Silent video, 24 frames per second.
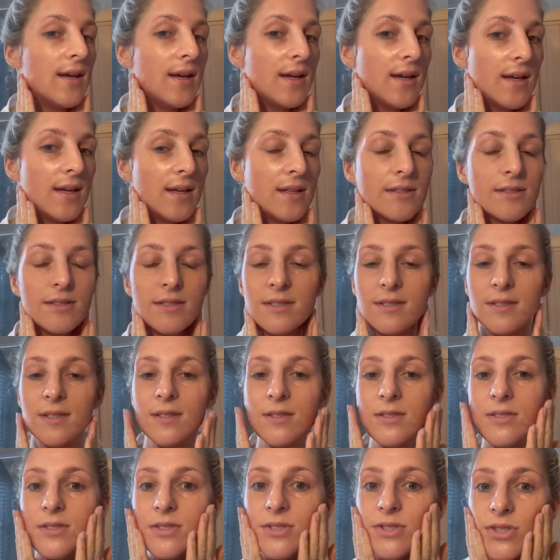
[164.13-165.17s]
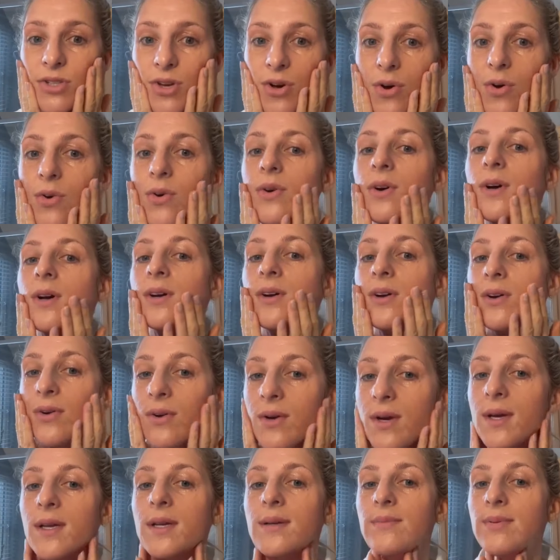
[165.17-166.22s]
It's so
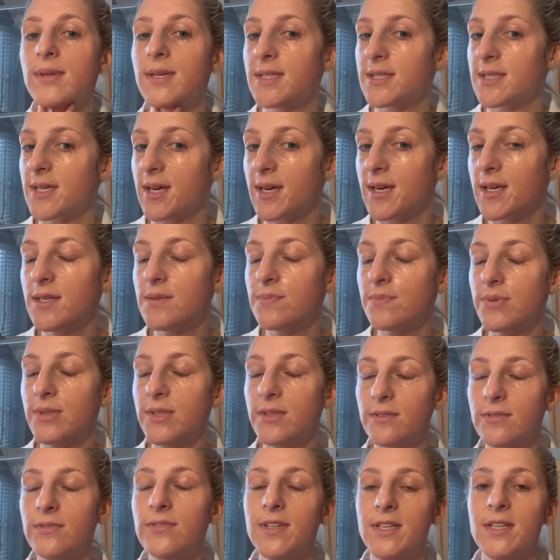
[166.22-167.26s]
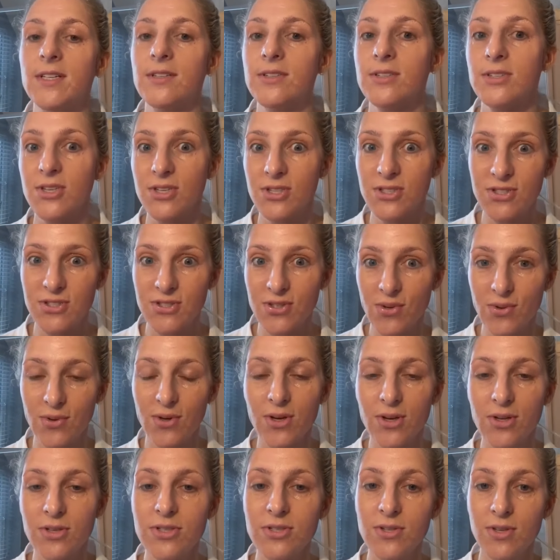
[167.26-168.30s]
incredibly tight, but it feels so
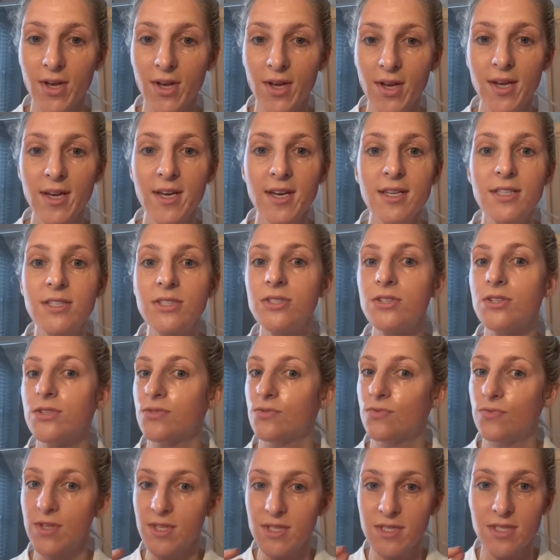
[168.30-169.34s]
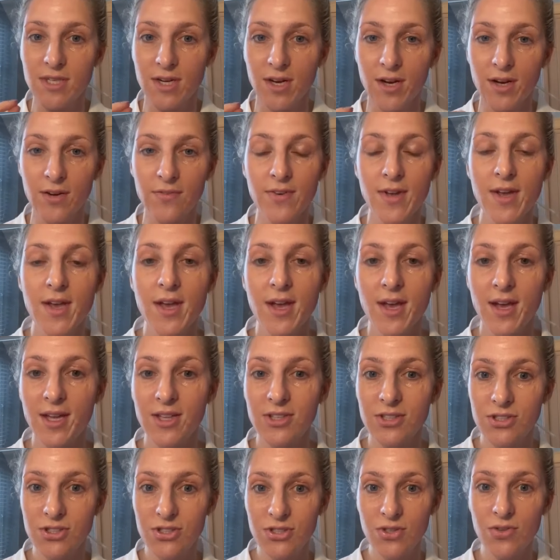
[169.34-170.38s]
good. So now I need to just rinse it off
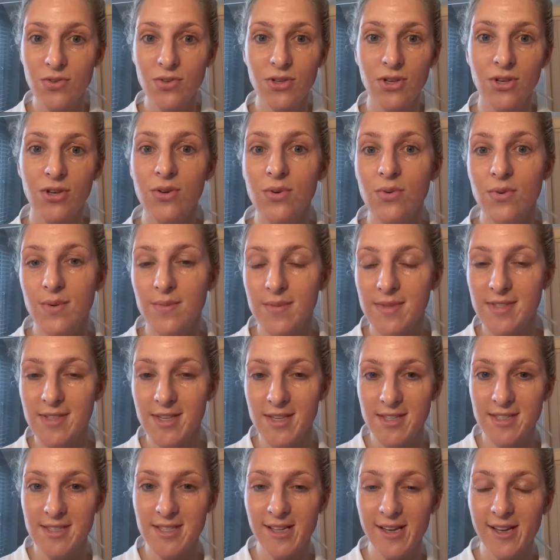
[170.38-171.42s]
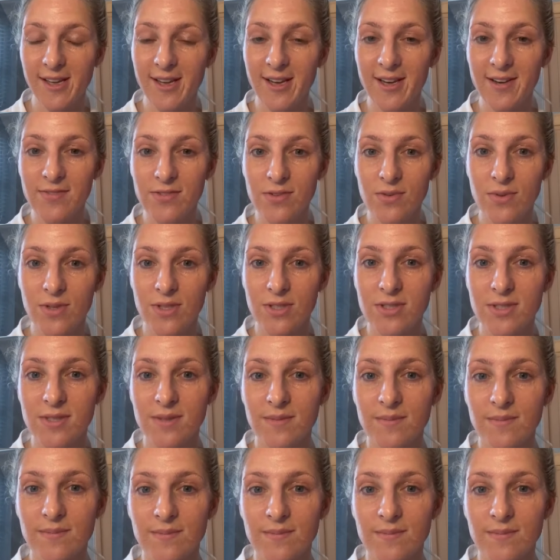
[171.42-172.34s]
and show you what my skin's like afterwards.